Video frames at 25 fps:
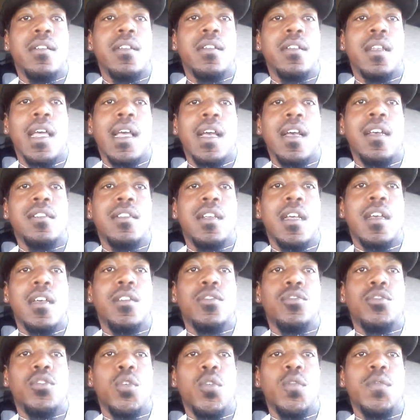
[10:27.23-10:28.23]
Like I
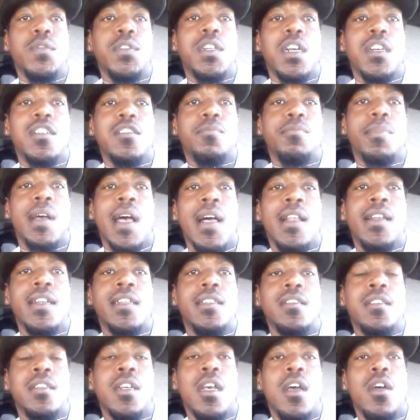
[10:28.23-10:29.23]
said, truth, just
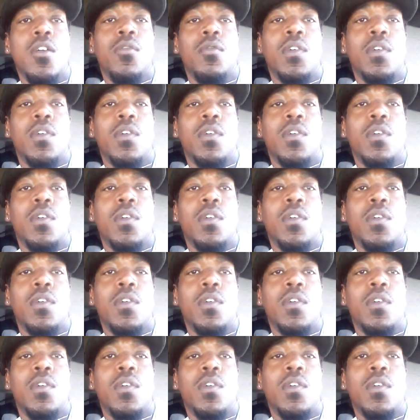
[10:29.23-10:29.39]
balance,